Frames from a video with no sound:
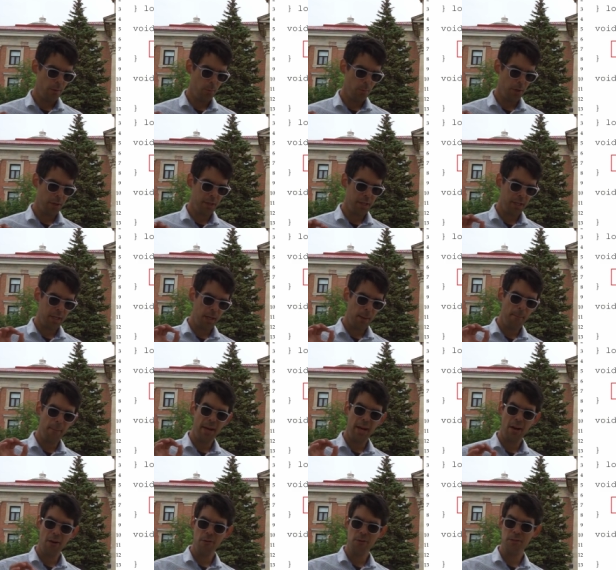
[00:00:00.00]
We're gonna
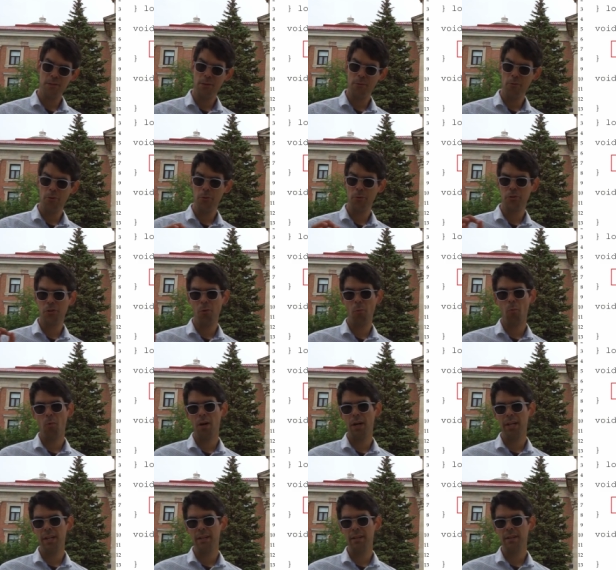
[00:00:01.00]
compare zero to
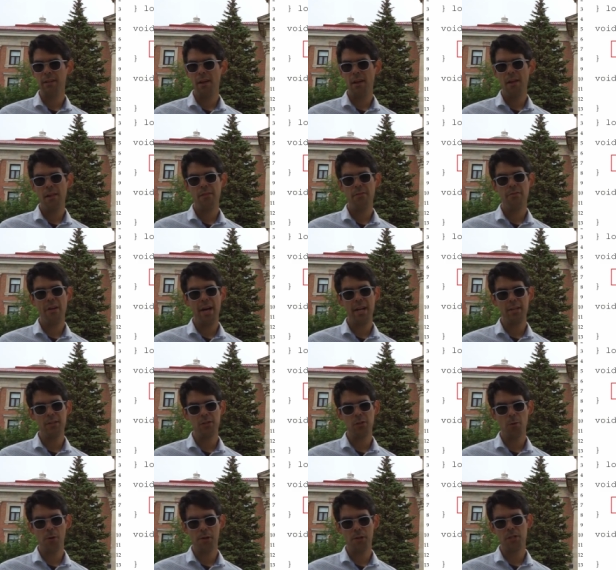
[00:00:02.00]
one, that
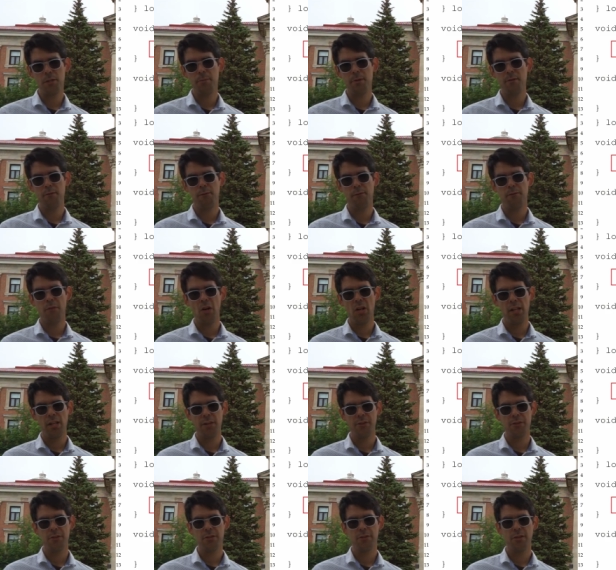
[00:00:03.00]
is going to be
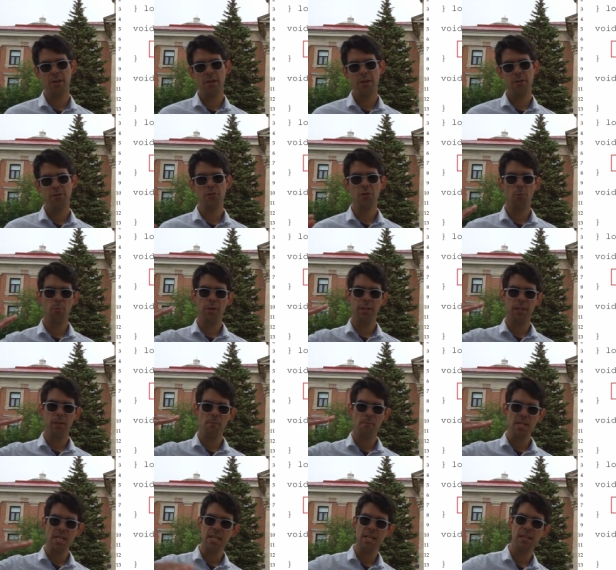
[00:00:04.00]
false, so we'll
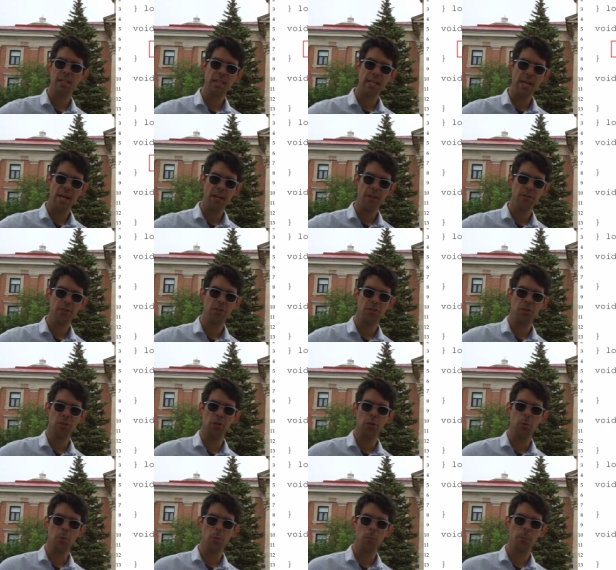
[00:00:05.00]
immediately exit the
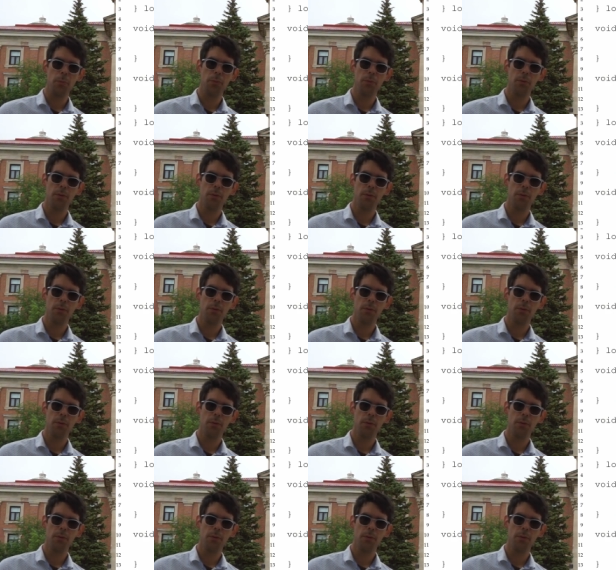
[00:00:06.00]
loop.